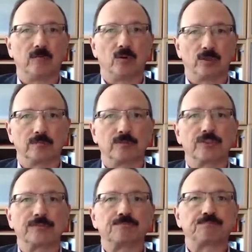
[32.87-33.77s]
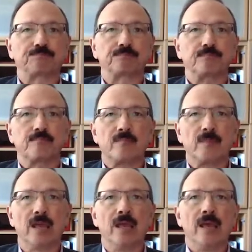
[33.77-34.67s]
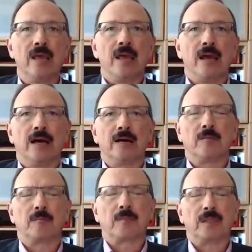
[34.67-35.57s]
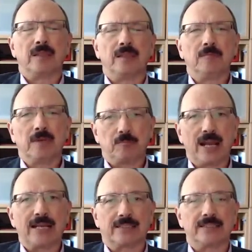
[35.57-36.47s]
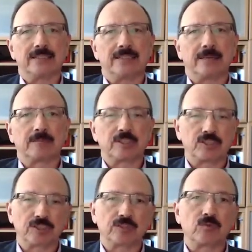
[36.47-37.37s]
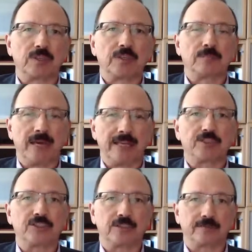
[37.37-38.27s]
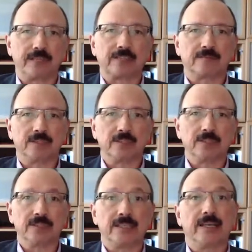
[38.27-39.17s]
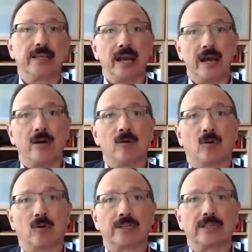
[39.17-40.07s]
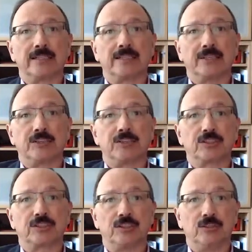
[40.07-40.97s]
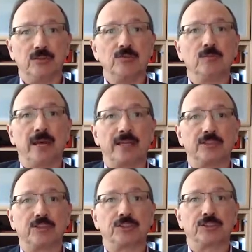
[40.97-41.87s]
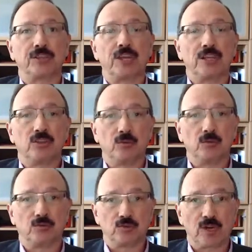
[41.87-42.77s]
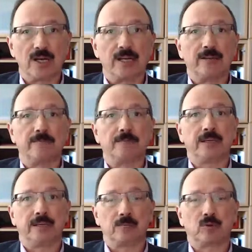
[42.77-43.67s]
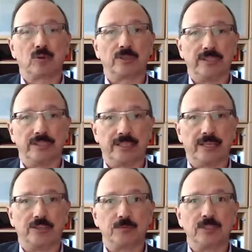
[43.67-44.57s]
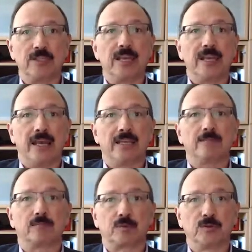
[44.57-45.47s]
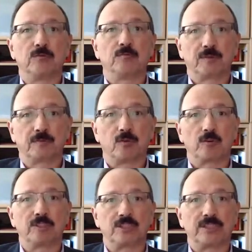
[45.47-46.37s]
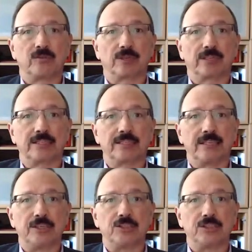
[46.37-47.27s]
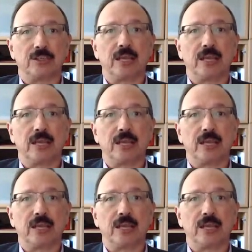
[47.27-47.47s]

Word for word: forums. Uh, in my practice, I'm concerned with manager effectiveness and how organizations can use managers to drive employee engagement and improve performance in organizations.